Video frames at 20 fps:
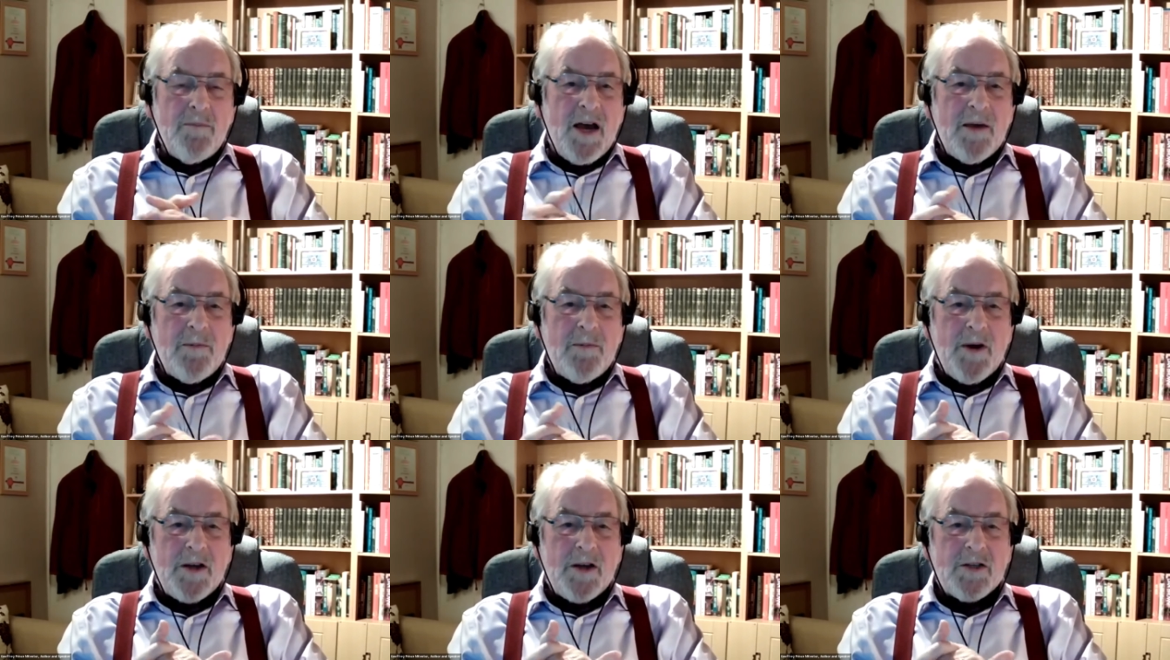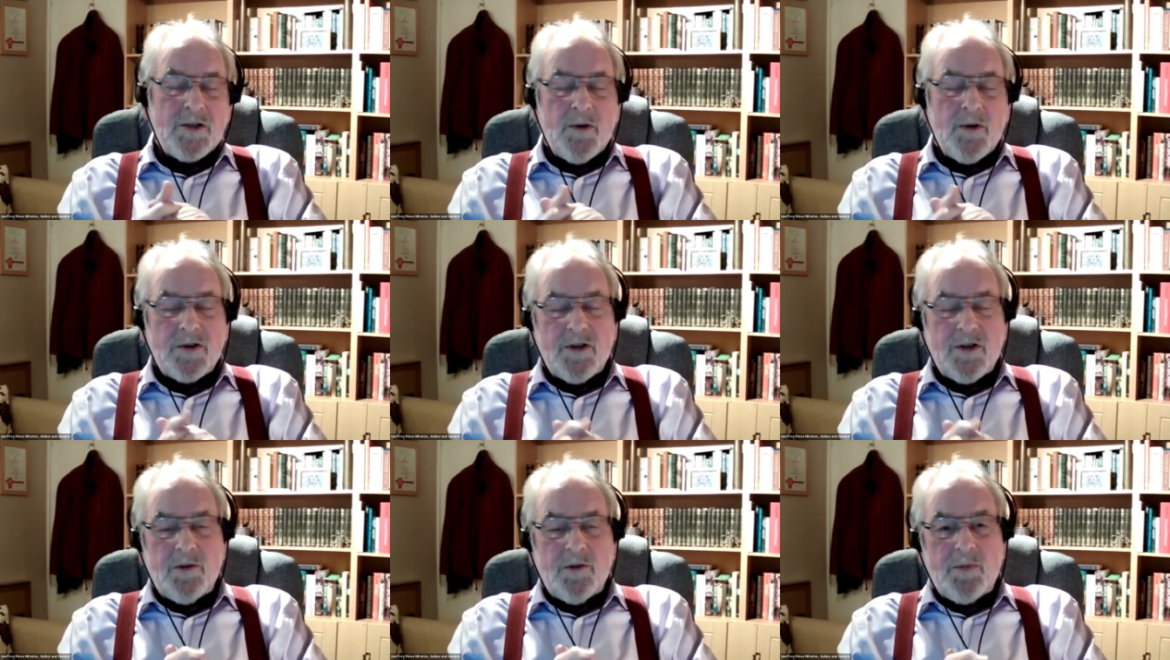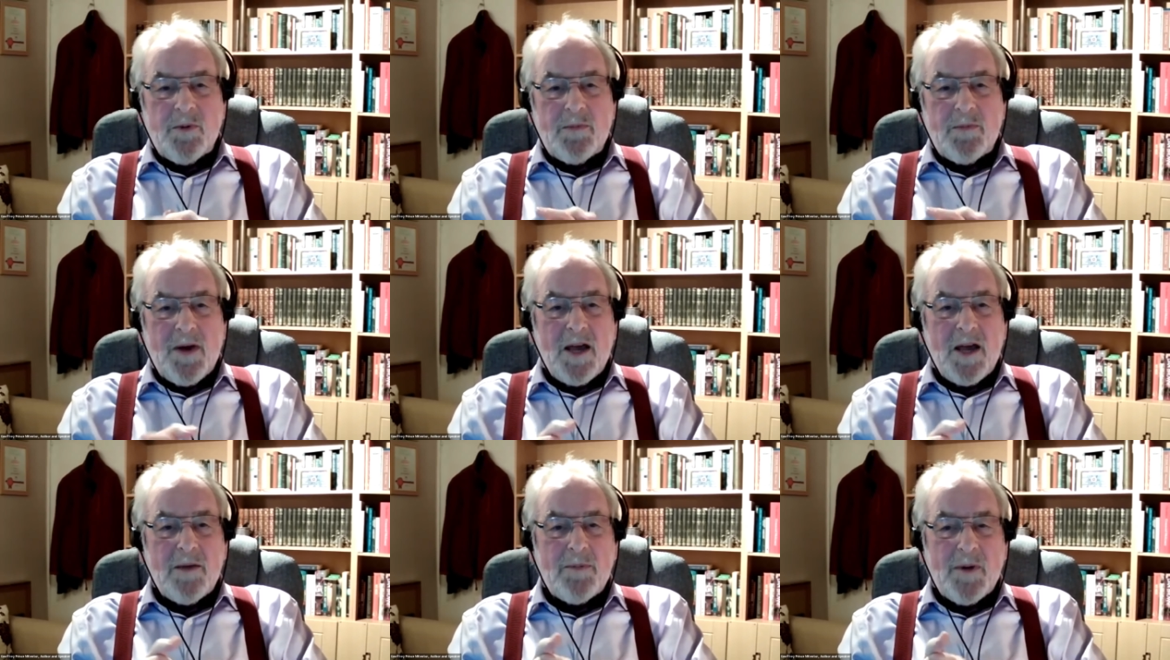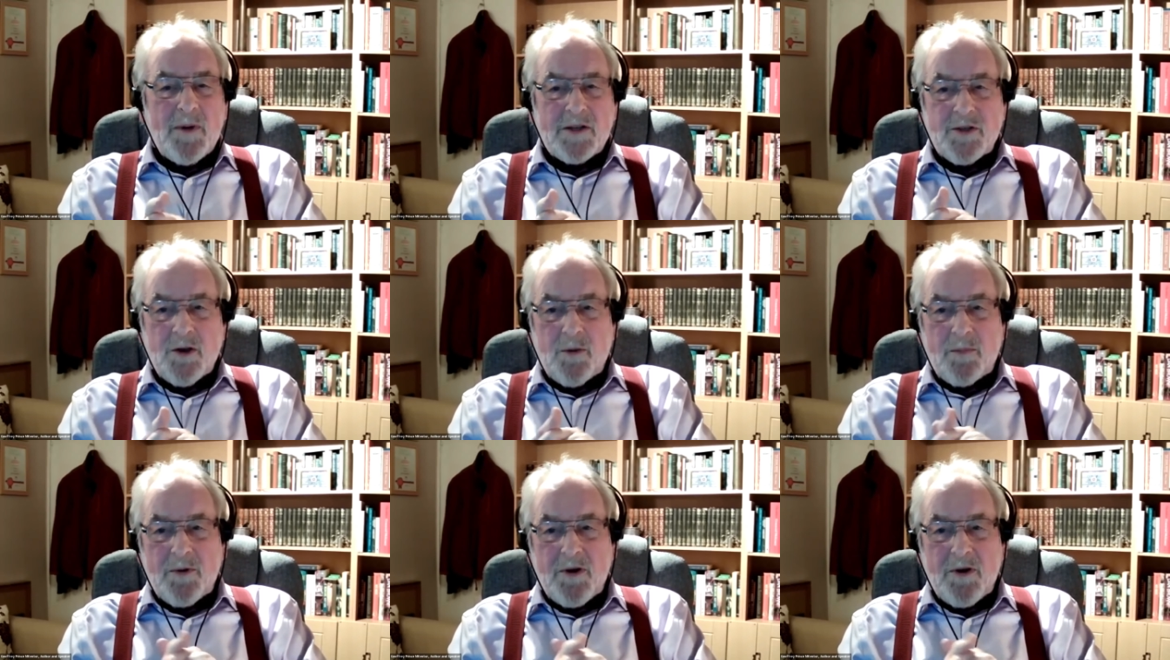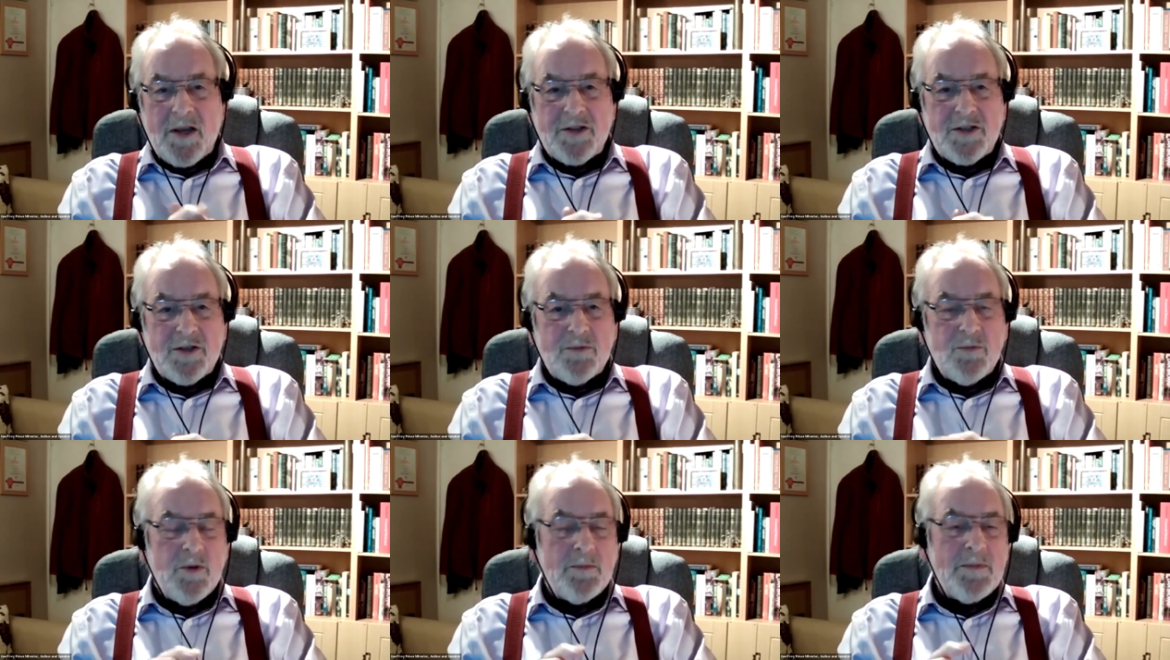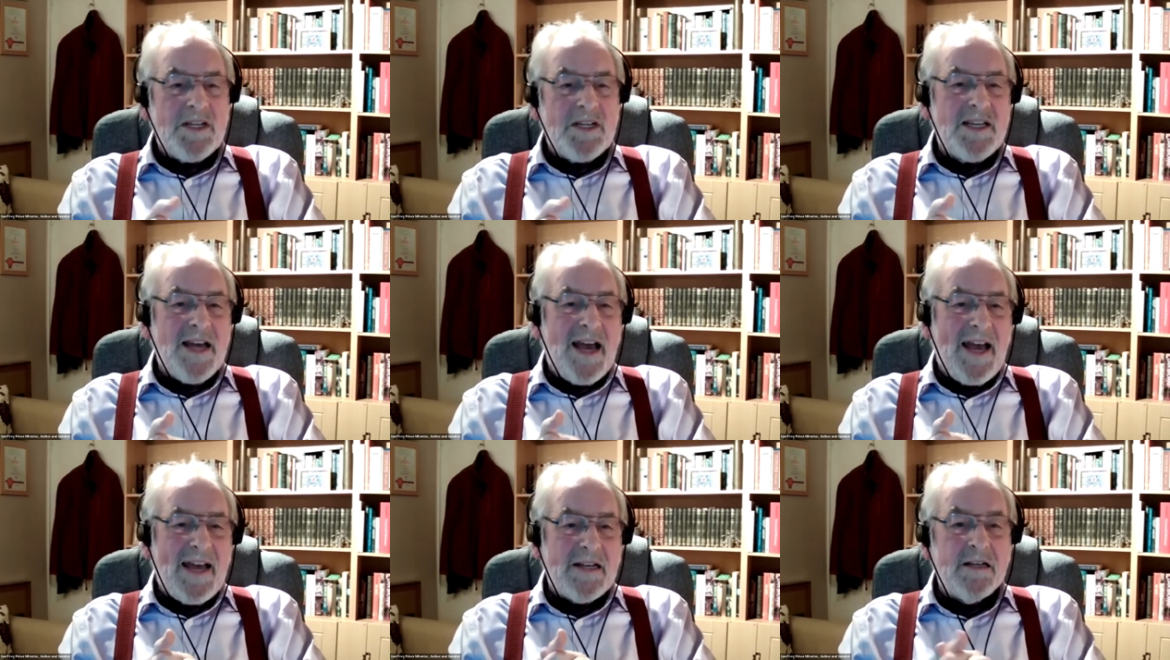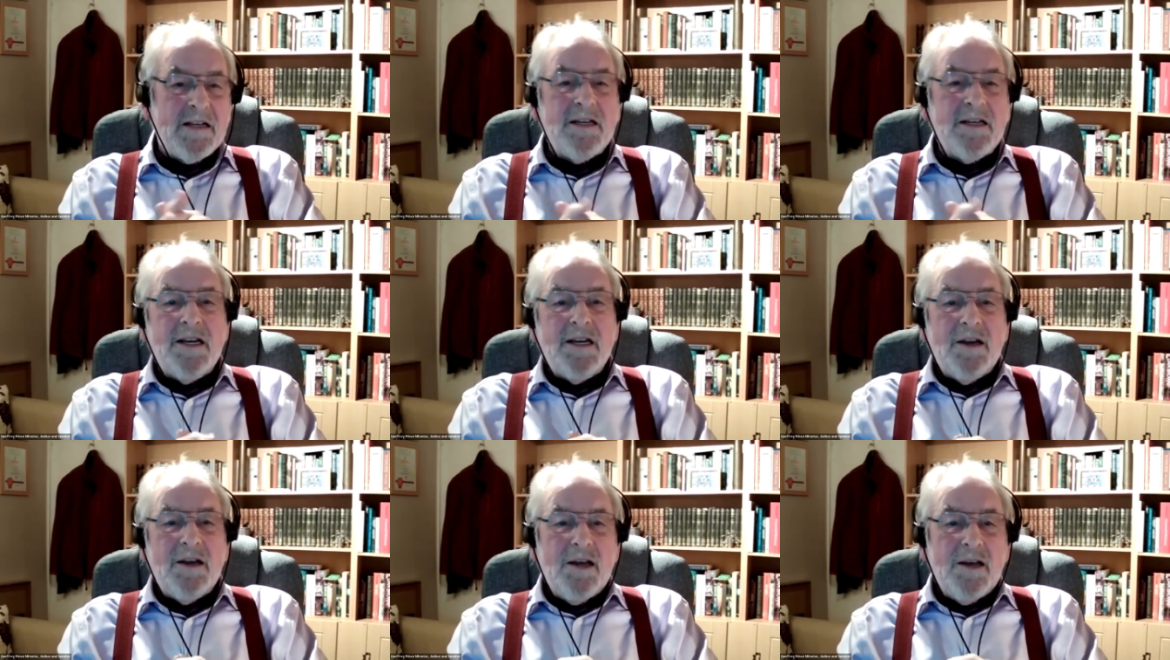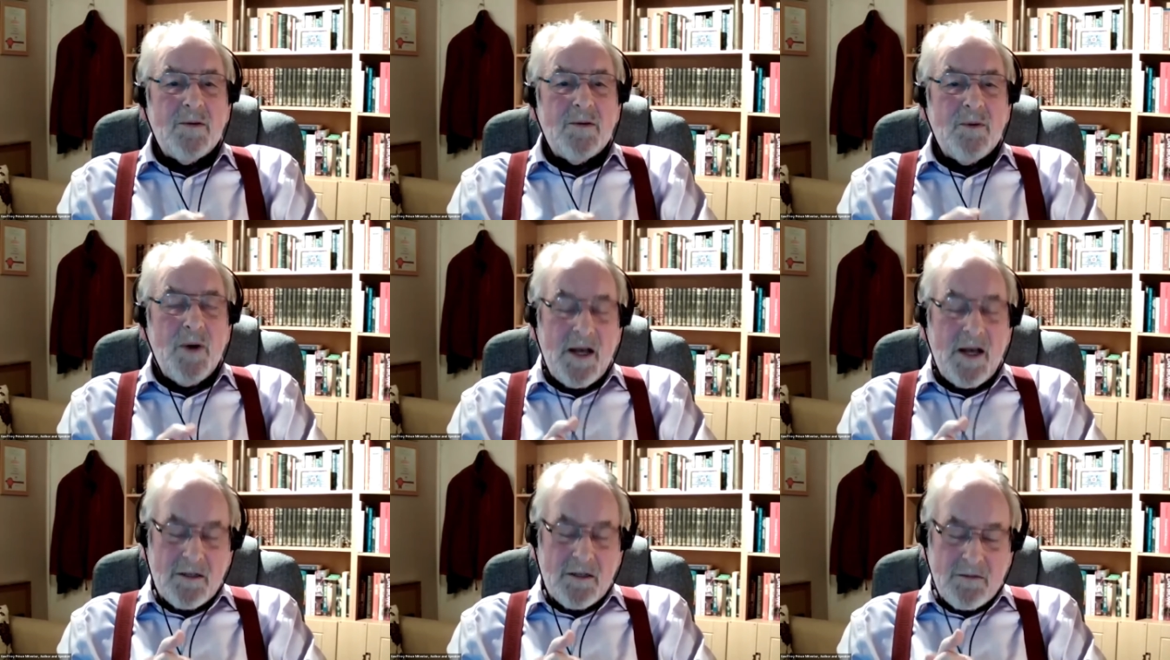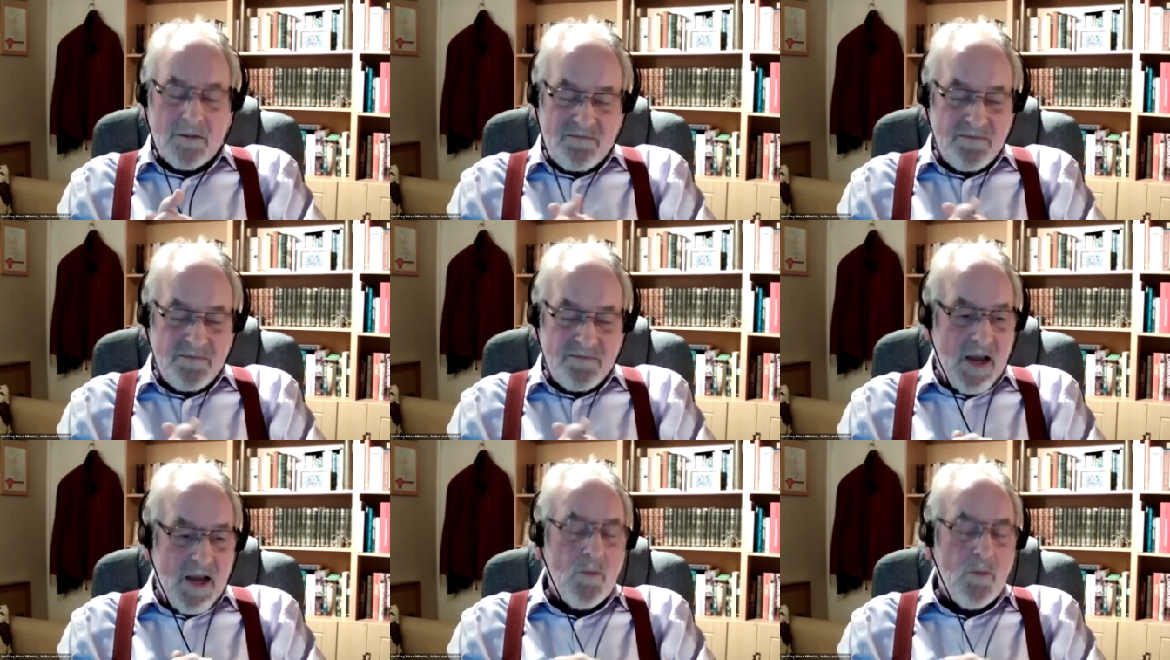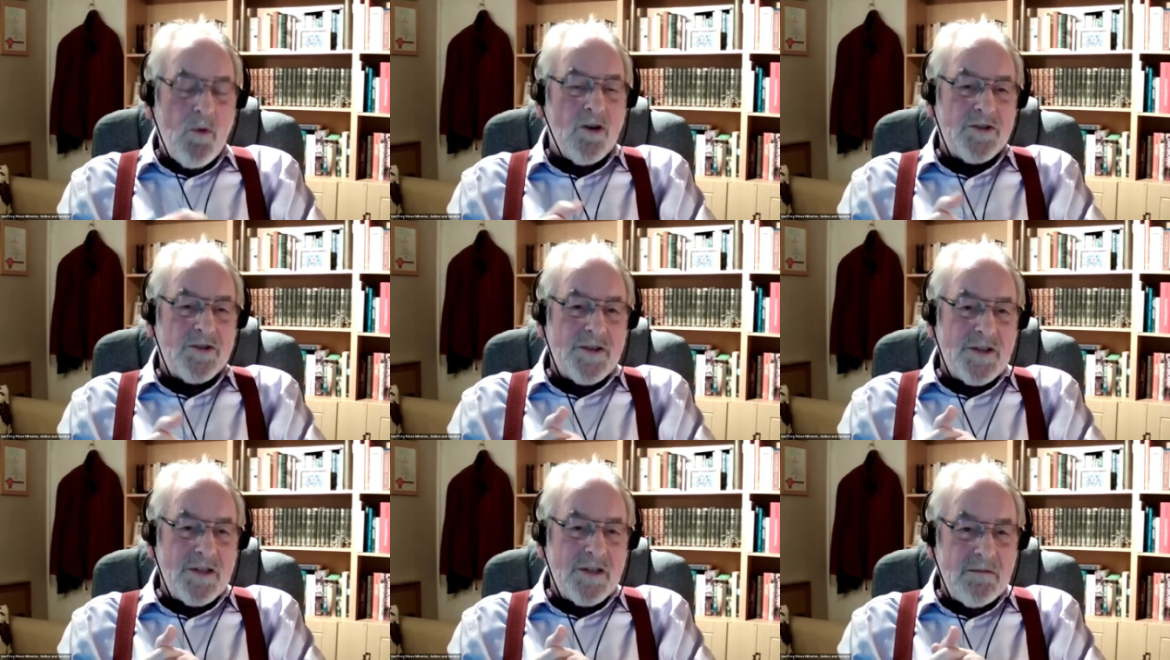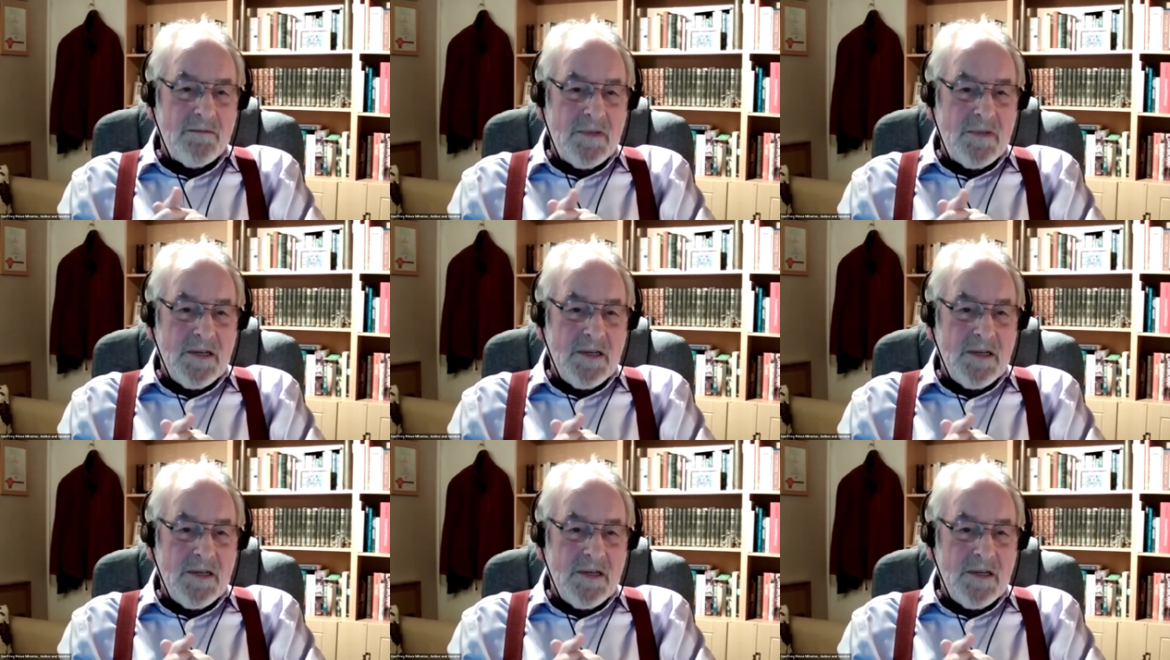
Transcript: bypass, quadruple bypass operation will be dead. Well, I wasn't.